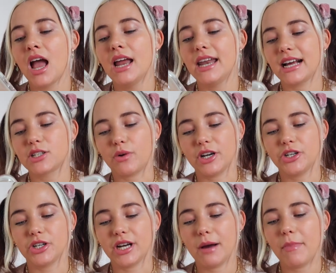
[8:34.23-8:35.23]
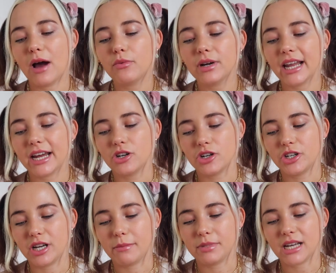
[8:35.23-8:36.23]
Next question, about
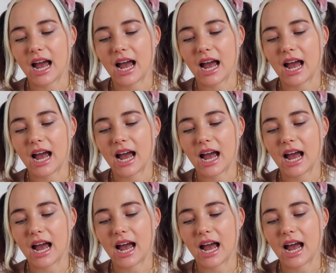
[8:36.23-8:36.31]
relationships.